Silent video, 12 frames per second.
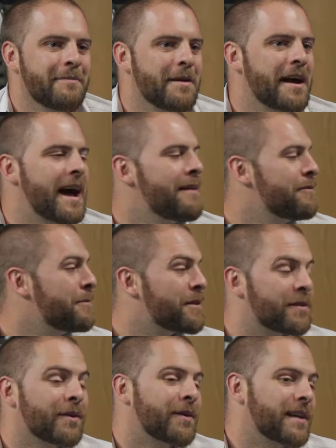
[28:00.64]
Yeah. everyone would
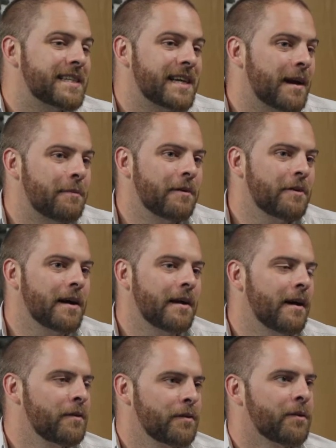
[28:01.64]
have thought of this a couple of
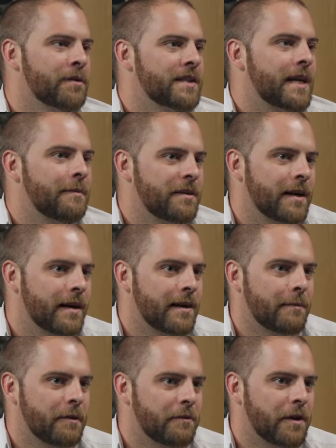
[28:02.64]
uh, thought the same thing a
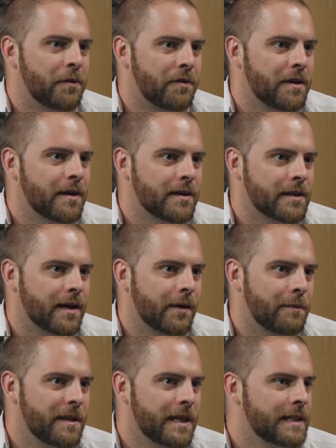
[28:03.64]
couple of hundred years ago.
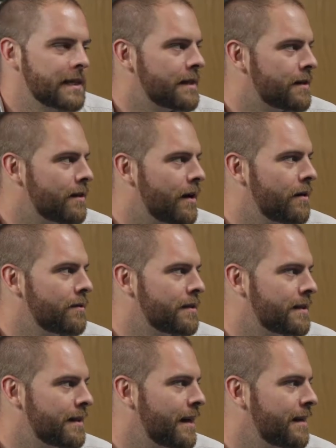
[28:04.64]
I mean, this is
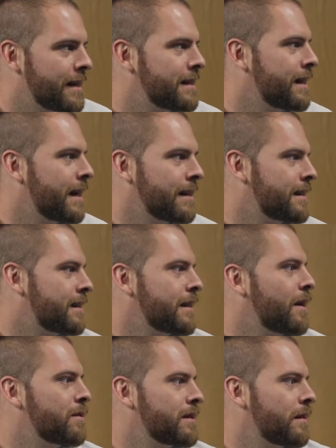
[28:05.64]
no this yeah, this is
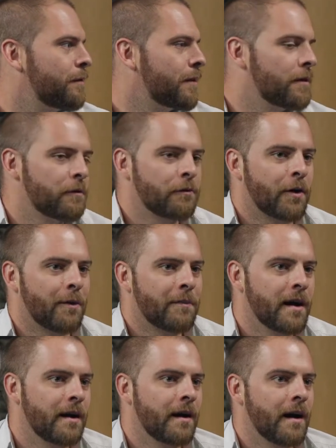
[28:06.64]
no different from
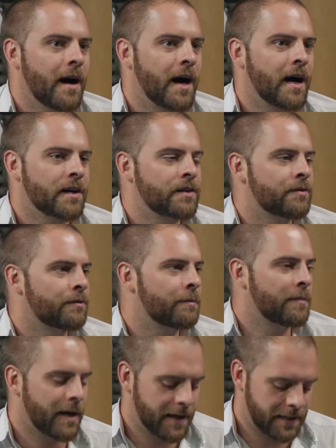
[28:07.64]
us
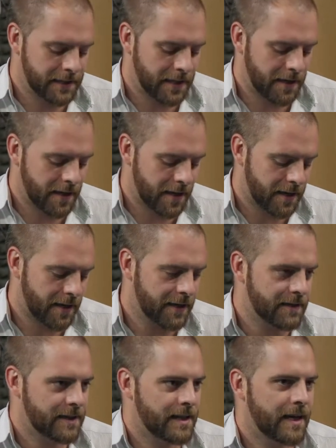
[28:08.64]
replacing like
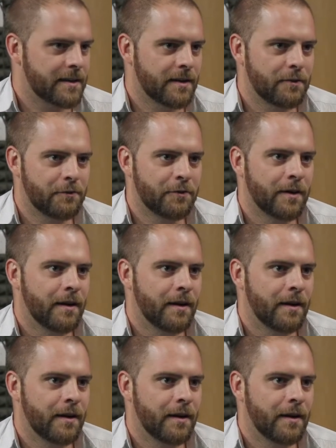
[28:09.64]
instead of